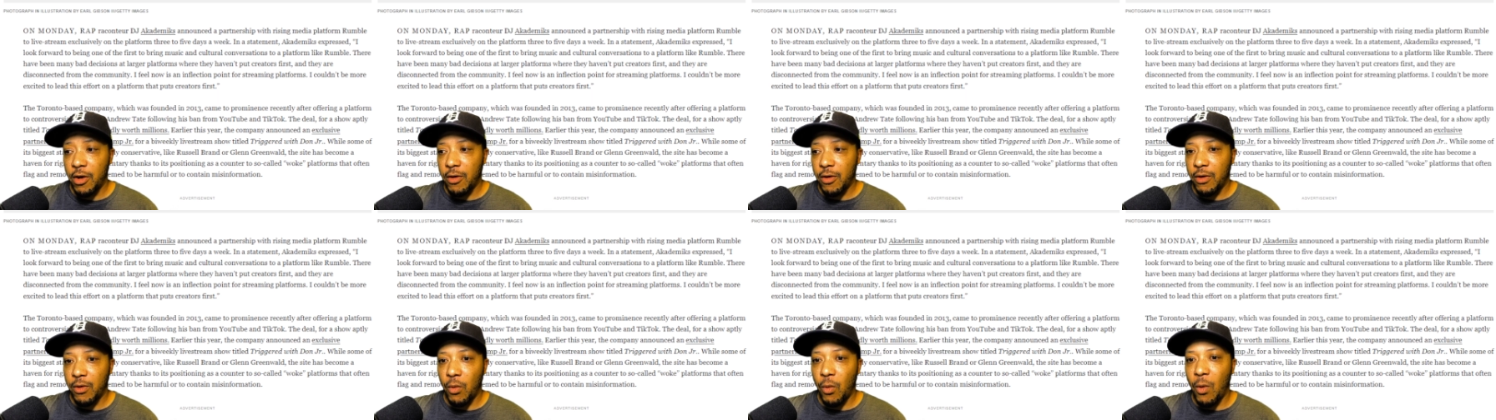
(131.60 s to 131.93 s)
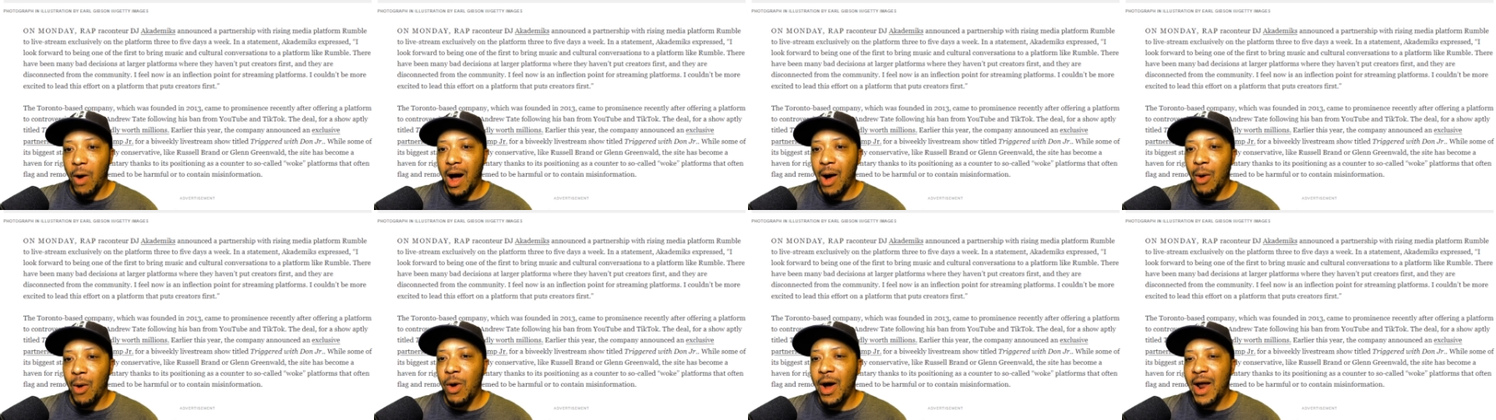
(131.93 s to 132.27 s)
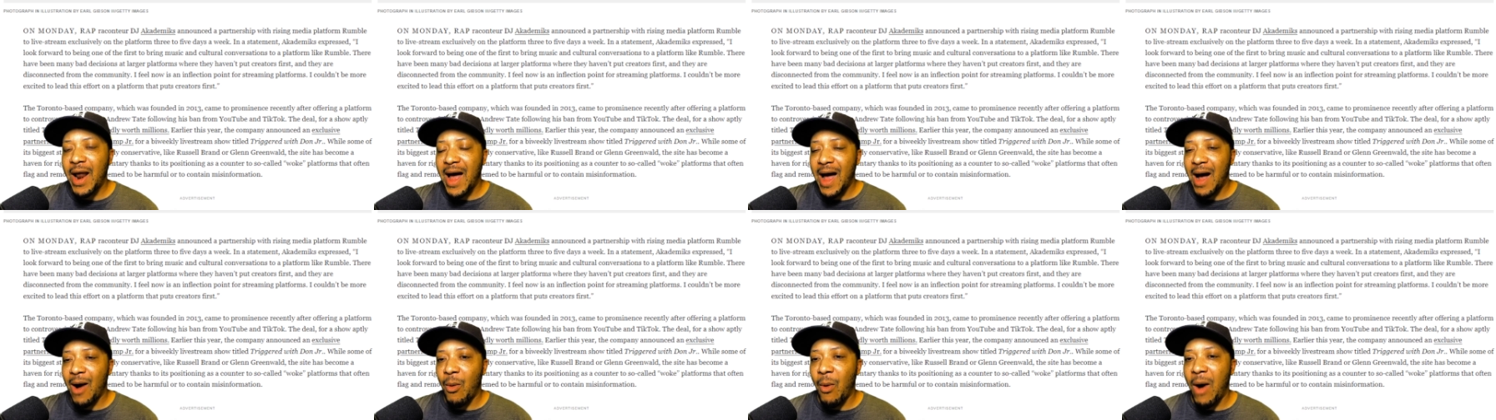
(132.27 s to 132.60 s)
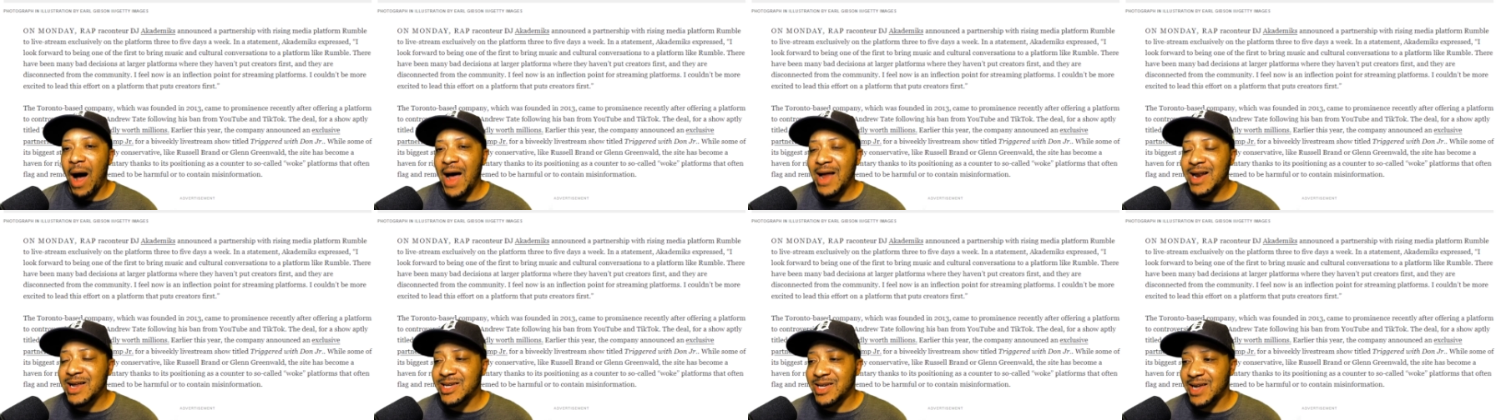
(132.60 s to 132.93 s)
Why, what,
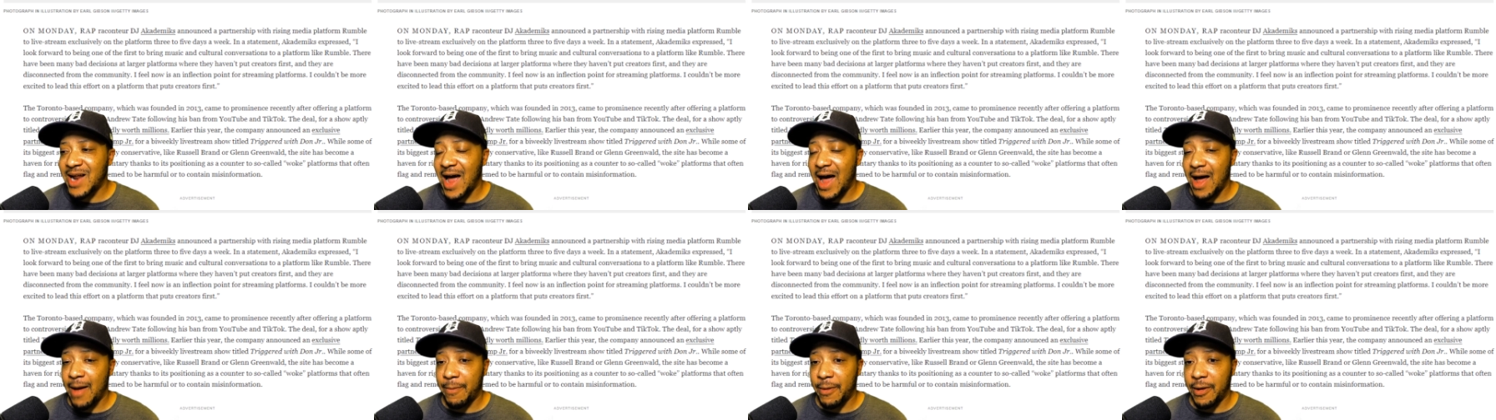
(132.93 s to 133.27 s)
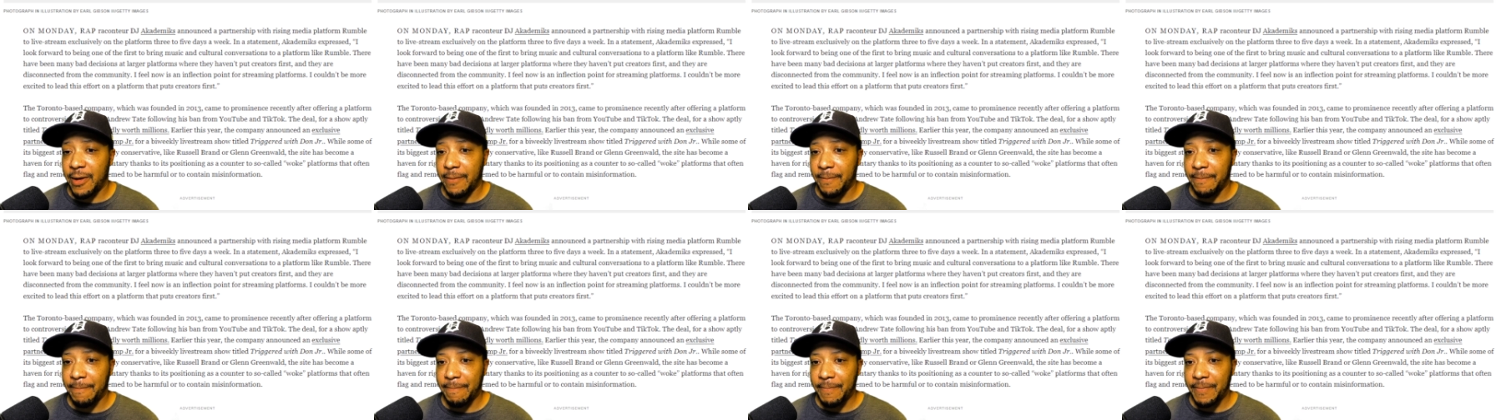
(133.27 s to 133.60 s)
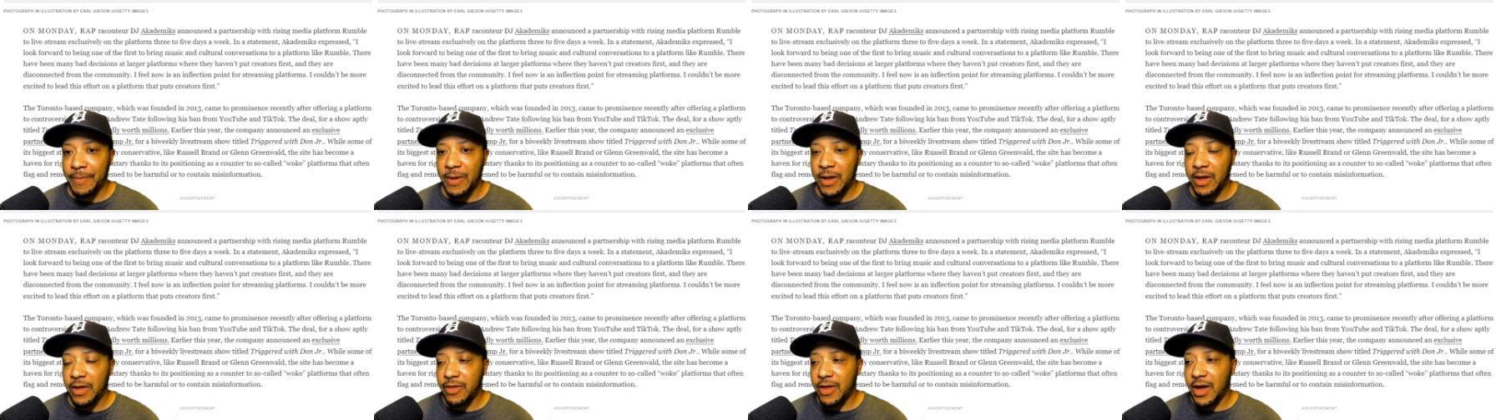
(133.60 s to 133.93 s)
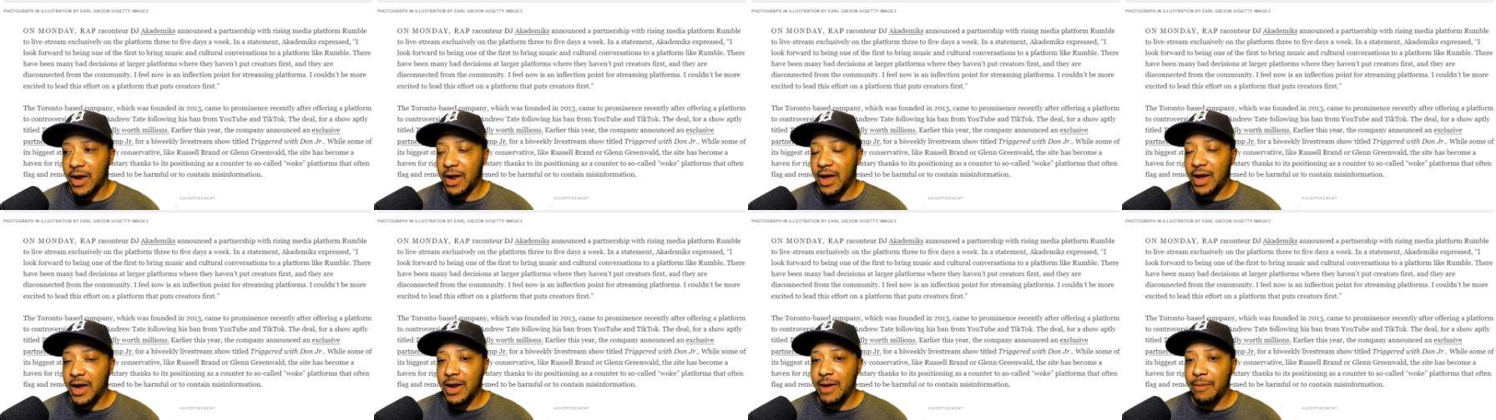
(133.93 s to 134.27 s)
why does it happen that
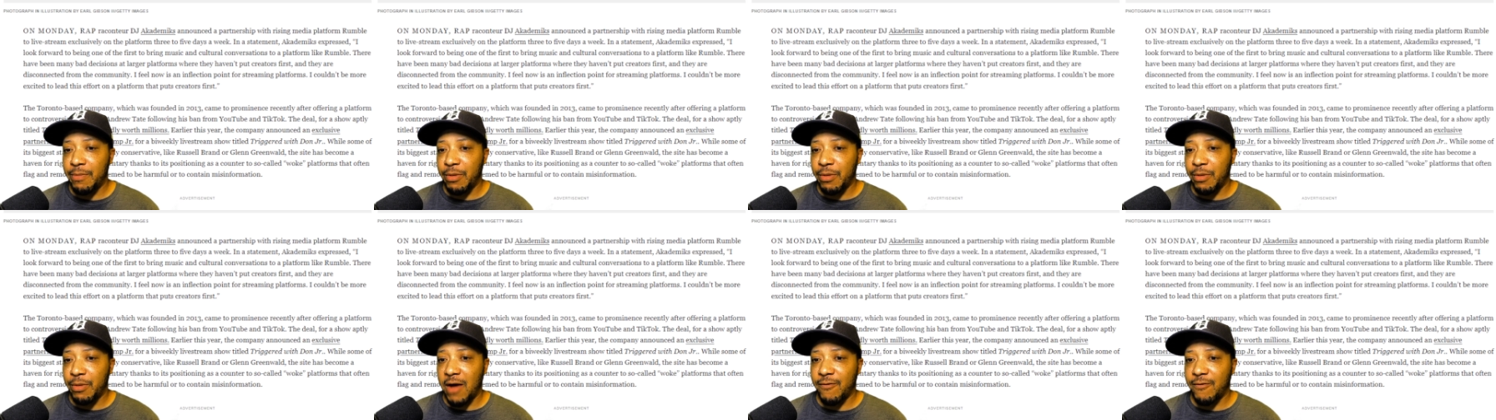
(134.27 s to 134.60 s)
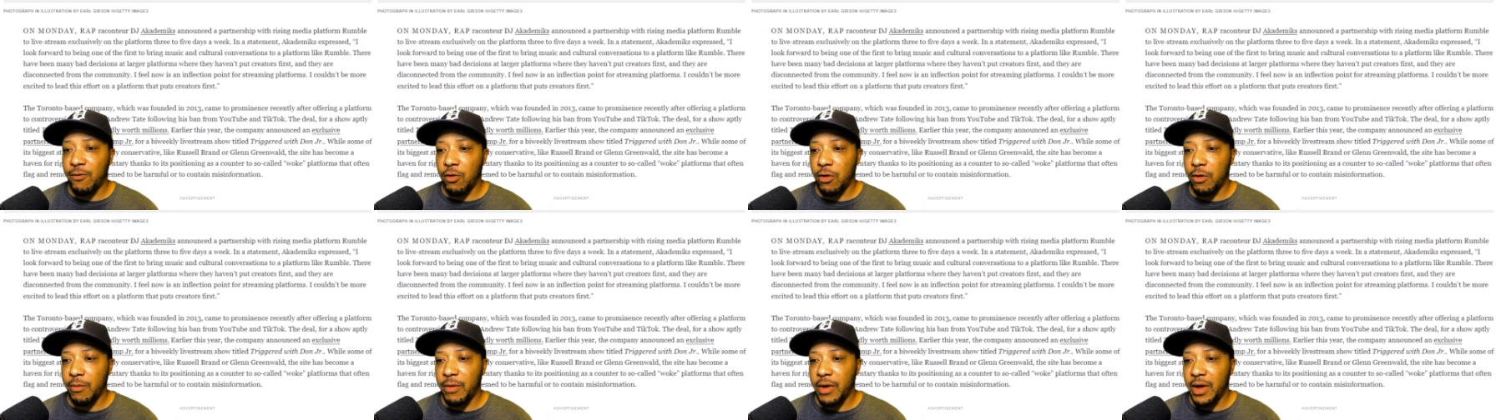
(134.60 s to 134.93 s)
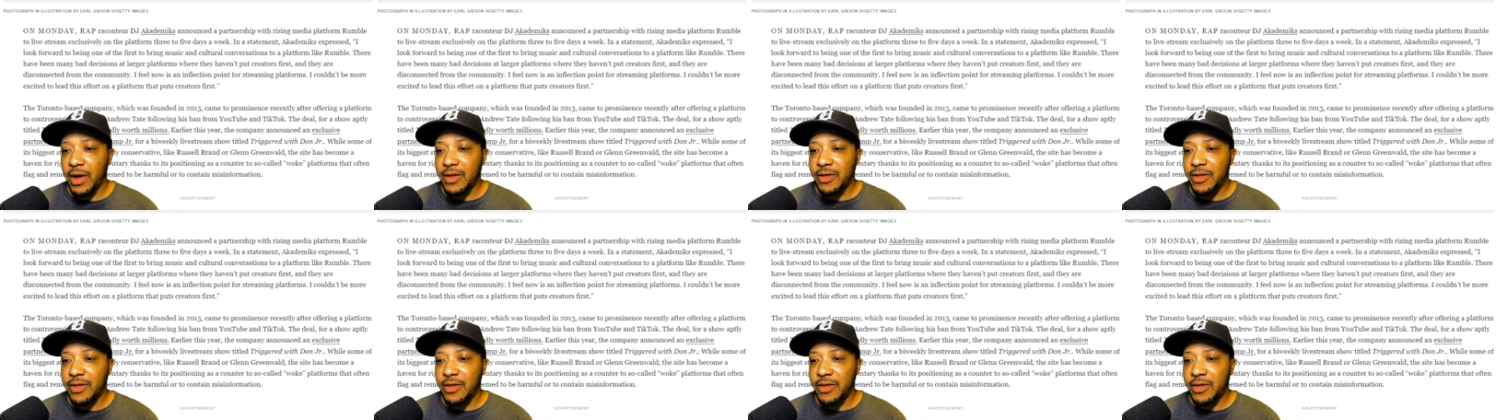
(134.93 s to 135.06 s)
any platform